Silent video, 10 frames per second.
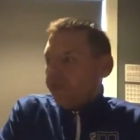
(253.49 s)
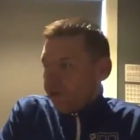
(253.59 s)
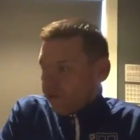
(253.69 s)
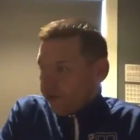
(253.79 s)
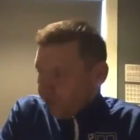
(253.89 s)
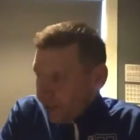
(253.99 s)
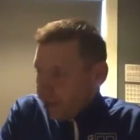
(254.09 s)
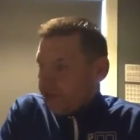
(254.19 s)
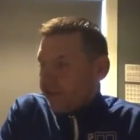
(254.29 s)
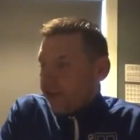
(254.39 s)
for a new
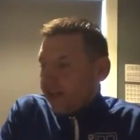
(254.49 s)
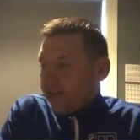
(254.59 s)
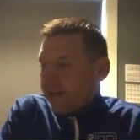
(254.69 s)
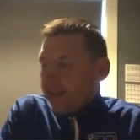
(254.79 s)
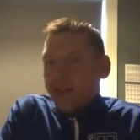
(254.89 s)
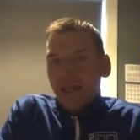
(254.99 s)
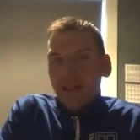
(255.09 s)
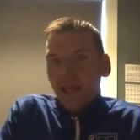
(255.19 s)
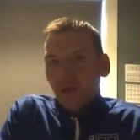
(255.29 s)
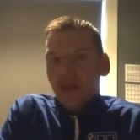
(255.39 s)
fighter jet.
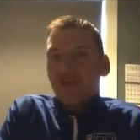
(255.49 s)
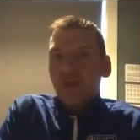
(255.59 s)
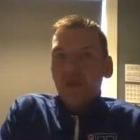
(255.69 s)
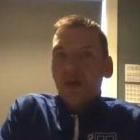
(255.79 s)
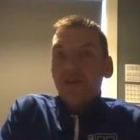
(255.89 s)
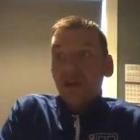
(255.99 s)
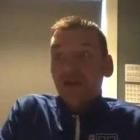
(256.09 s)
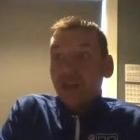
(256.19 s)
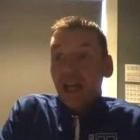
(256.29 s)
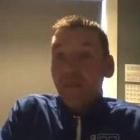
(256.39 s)
And yet, when someone
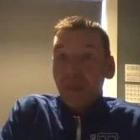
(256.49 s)
doesn't get a